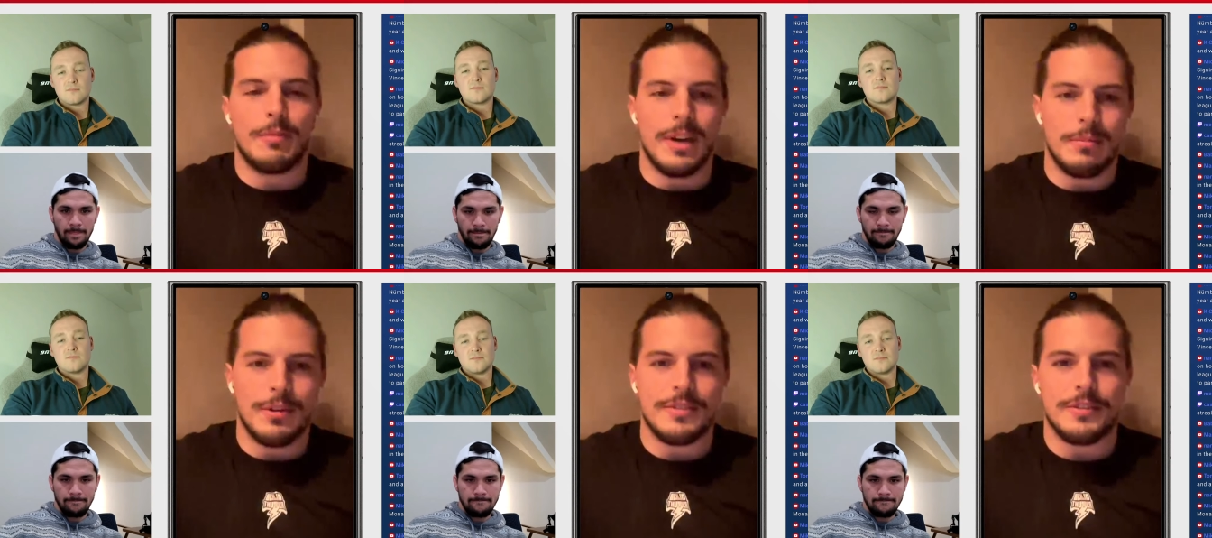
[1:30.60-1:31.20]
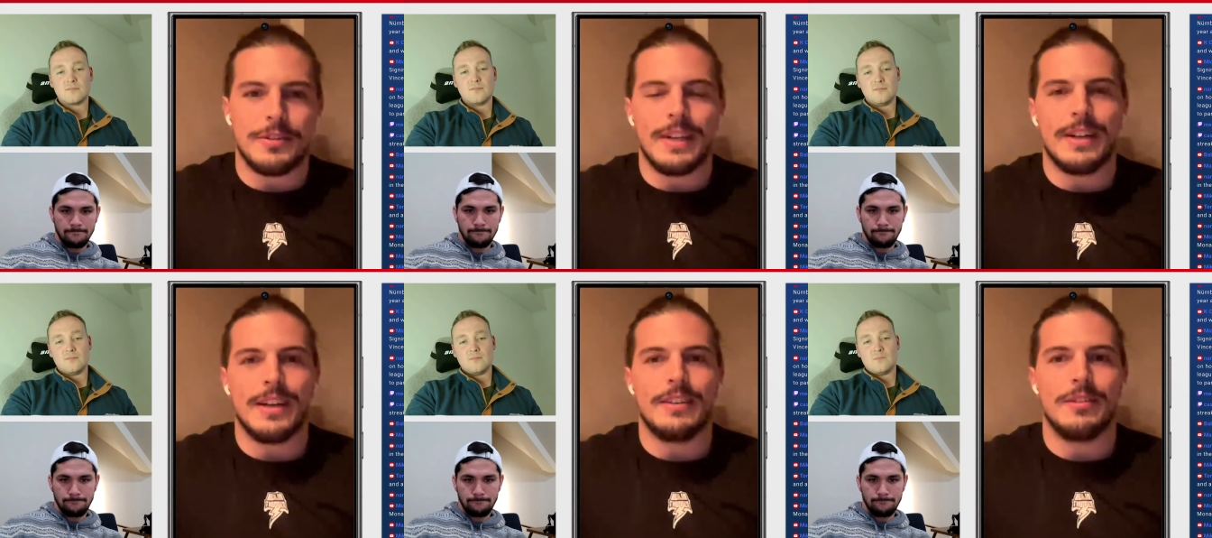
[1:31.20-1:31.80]
Speaker 1: I have my personal
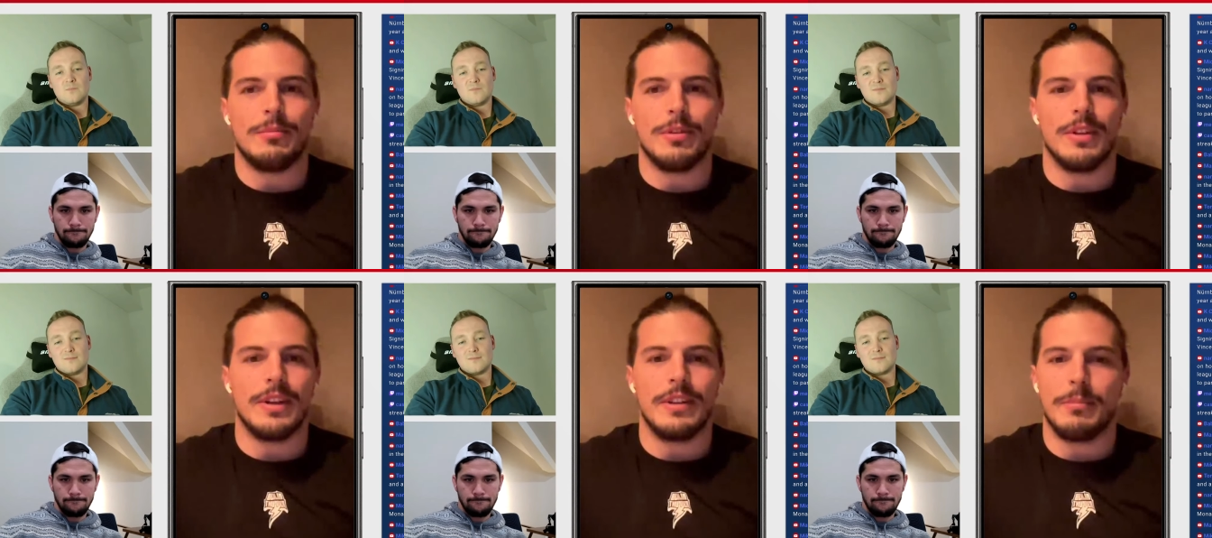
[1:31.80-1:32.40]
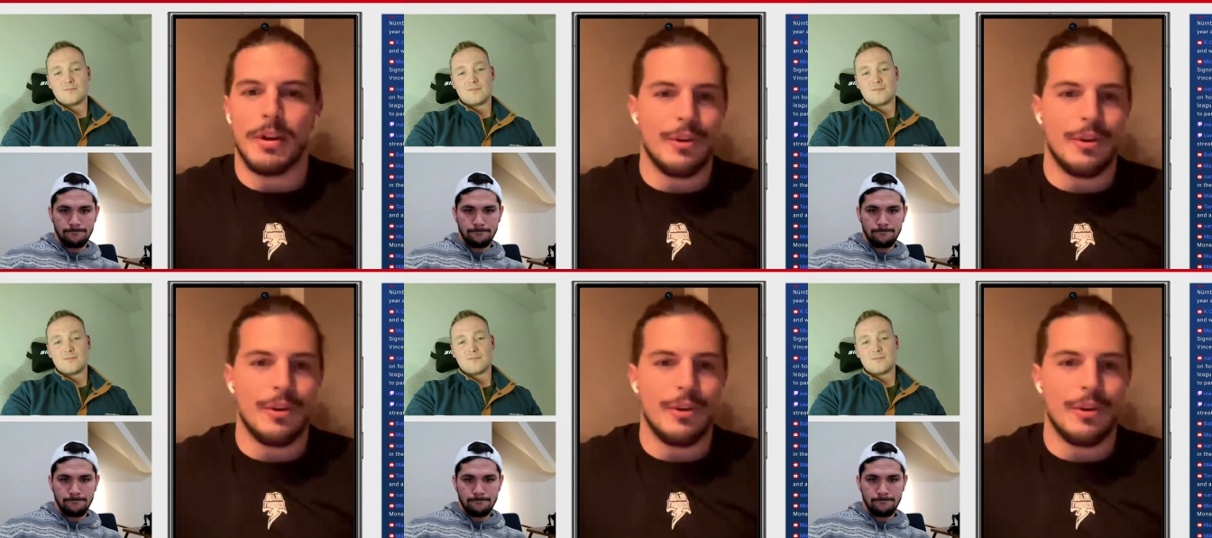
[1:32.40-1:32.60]
training clients in Berlin